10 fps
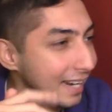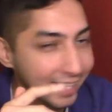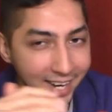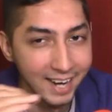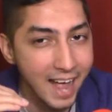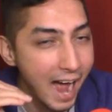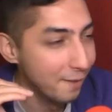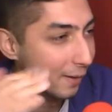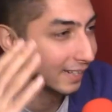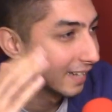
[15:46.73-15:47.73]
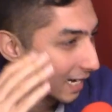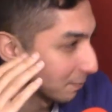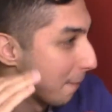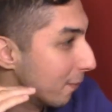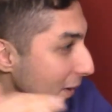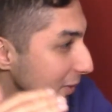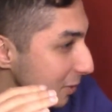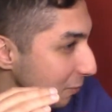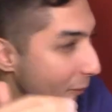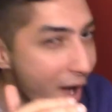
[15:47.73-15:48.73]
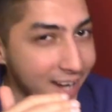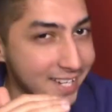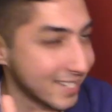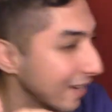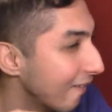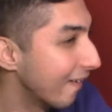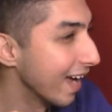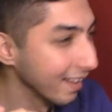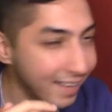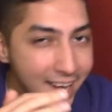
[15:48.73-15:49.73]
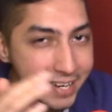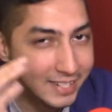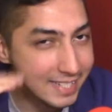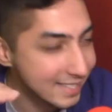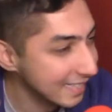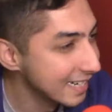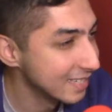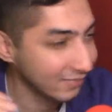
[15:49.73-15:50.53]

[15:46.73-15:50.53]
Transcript: Like I recognize my brother's walk so well. You can see his